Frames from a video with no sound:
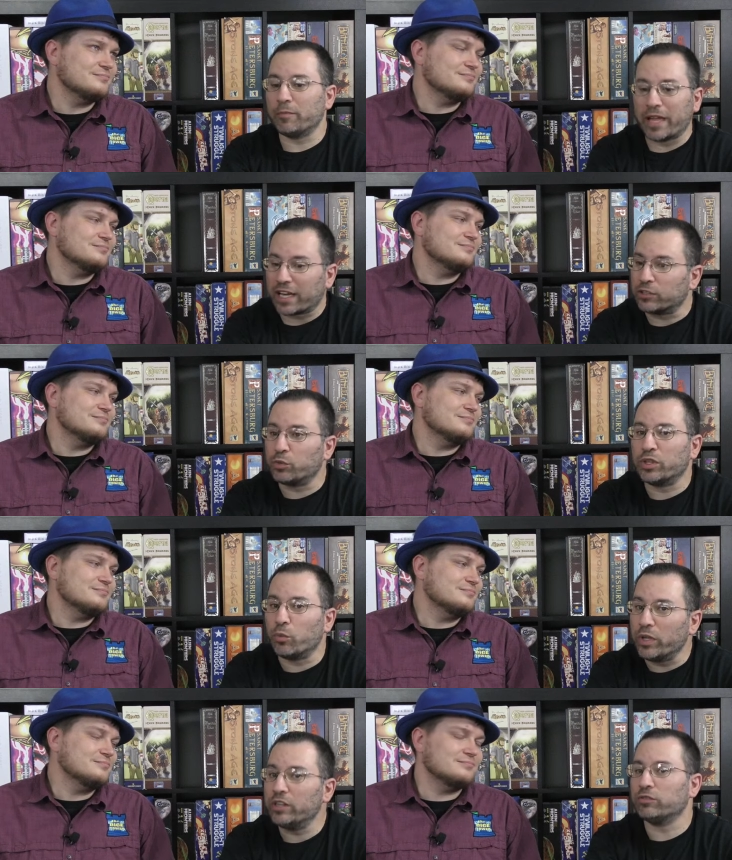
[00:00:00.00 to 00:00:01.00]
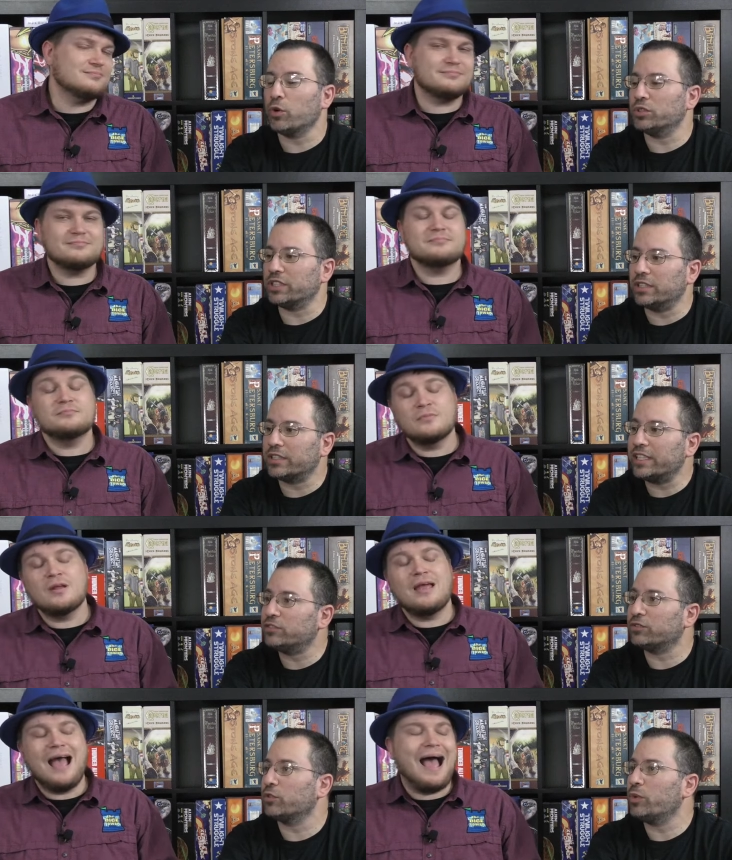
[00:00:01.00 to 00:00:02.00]
Speaker 1: different manners with the wind
Speaker 2: roads and the
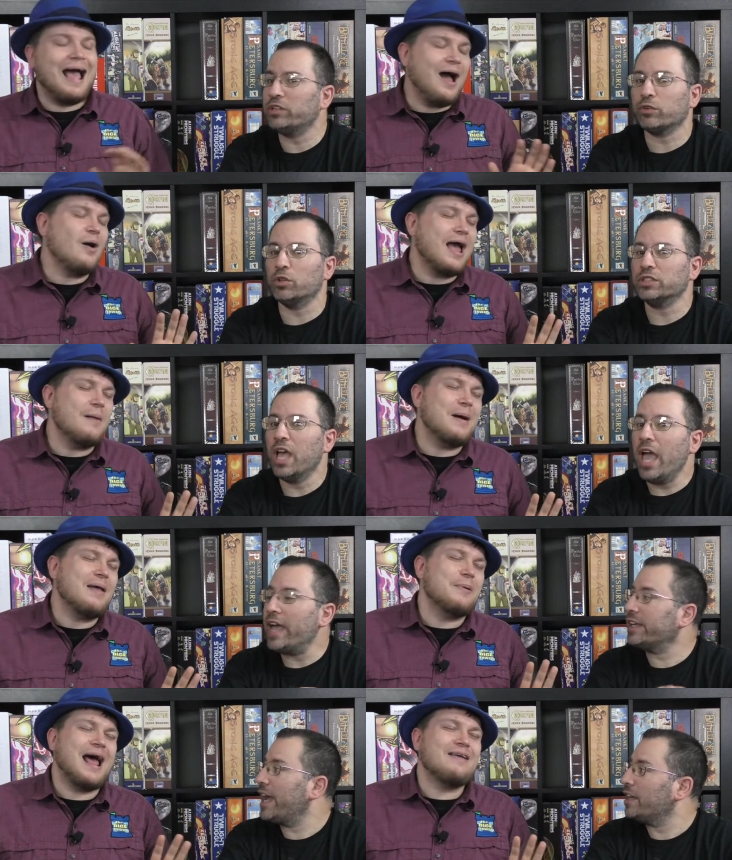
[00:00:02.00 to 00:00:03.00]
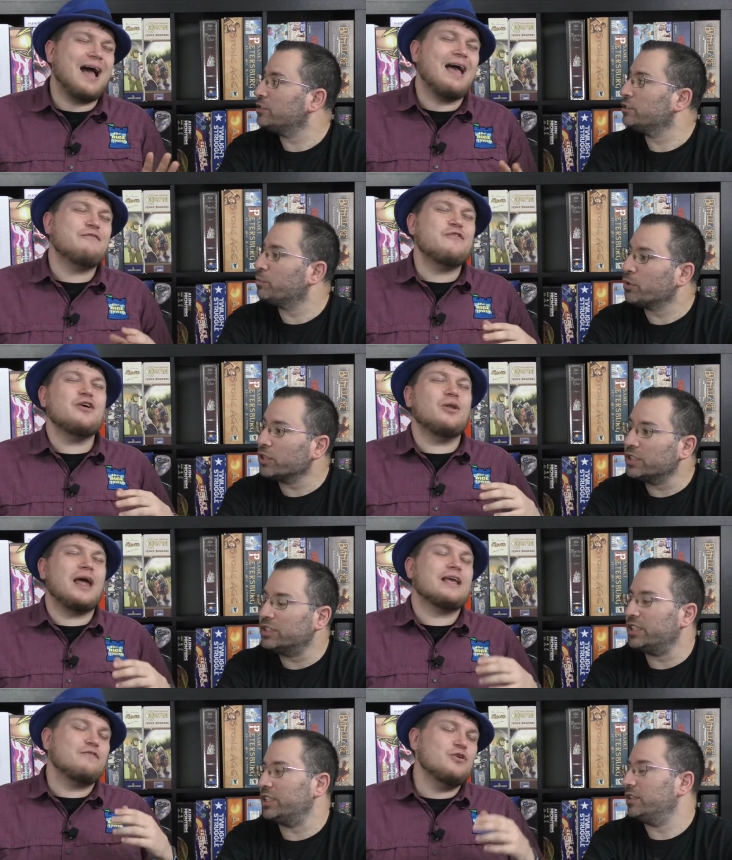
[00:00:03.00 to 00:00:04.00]
dice for the wind. Ah, okay, I'll buy it, but I, I feel
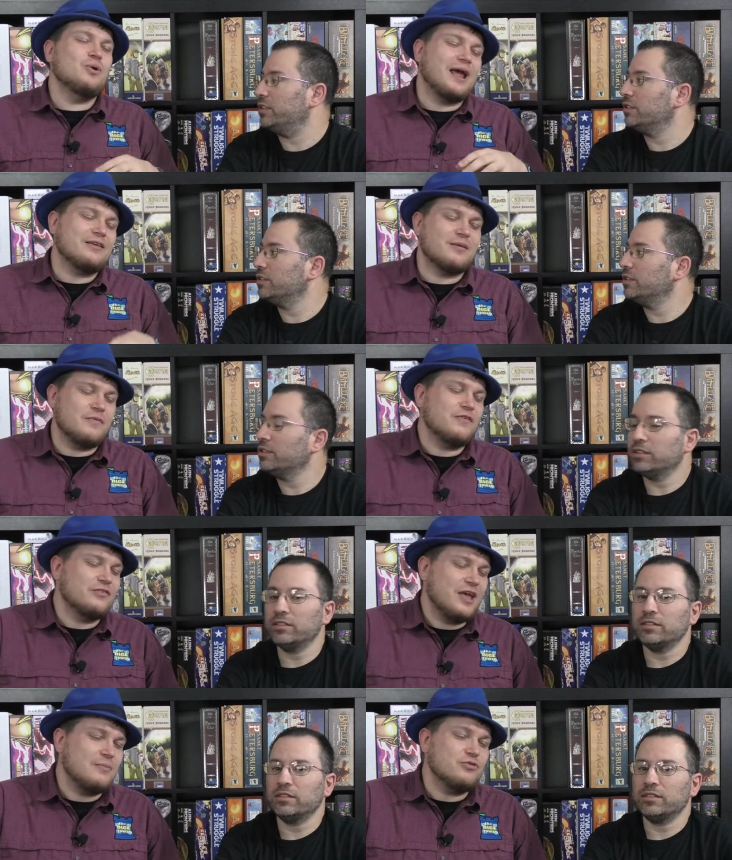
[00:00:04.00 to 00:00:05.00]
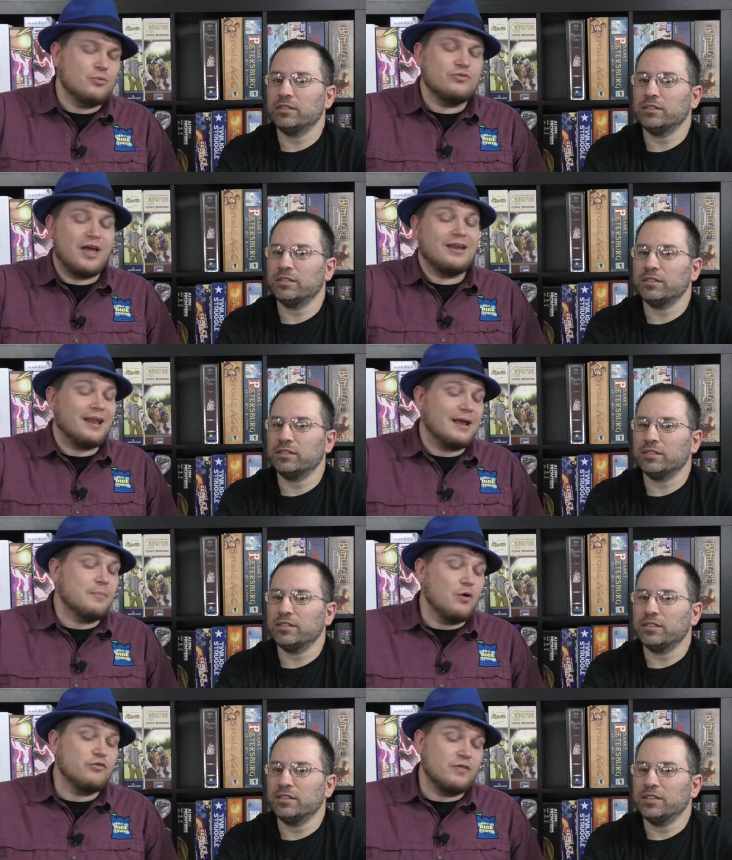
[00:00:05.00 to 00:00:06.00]
like if you like some of his games, you will tend to
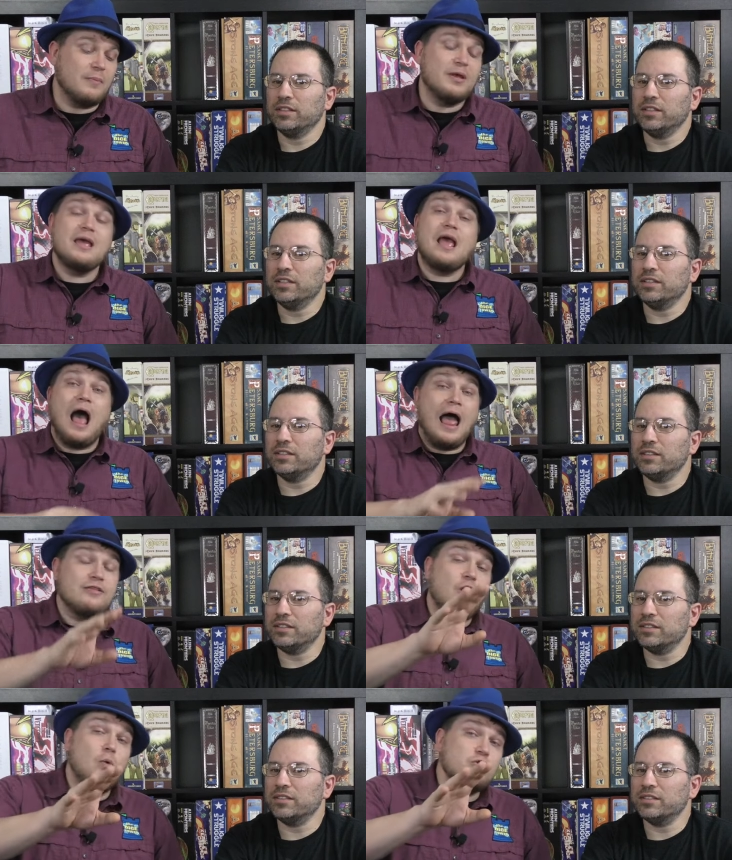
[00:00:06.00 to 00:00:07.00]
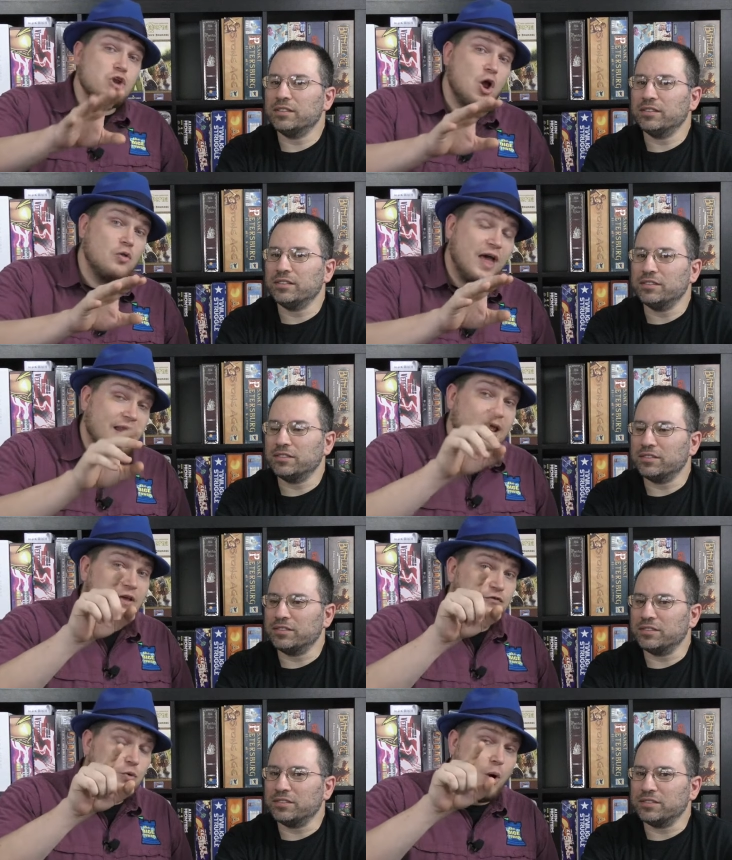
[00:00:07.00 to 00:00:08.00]
like most of them. I don't know that
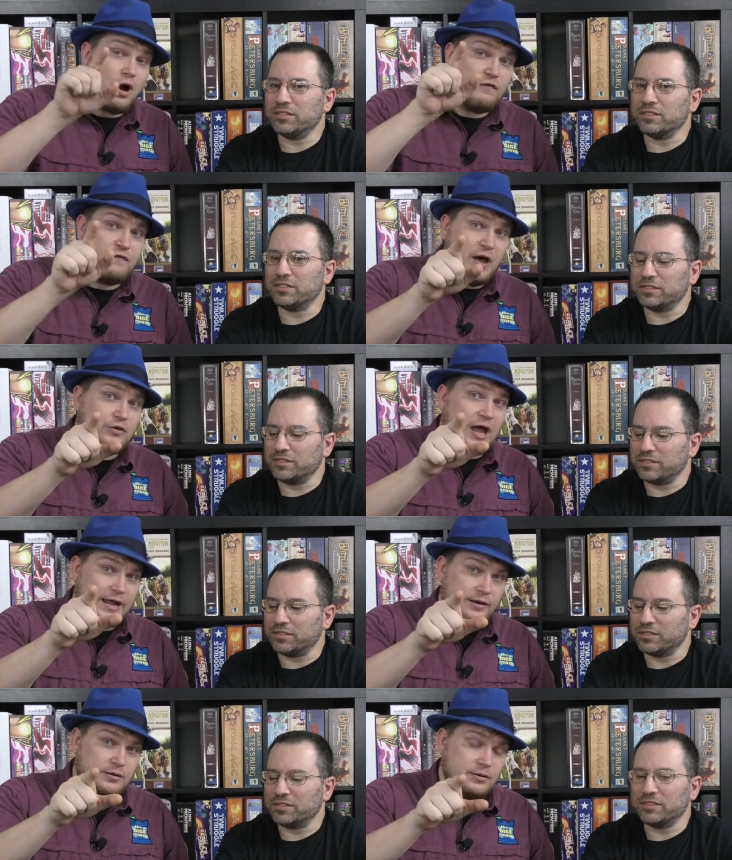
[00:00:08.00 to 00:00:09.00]
if you are a Feldite,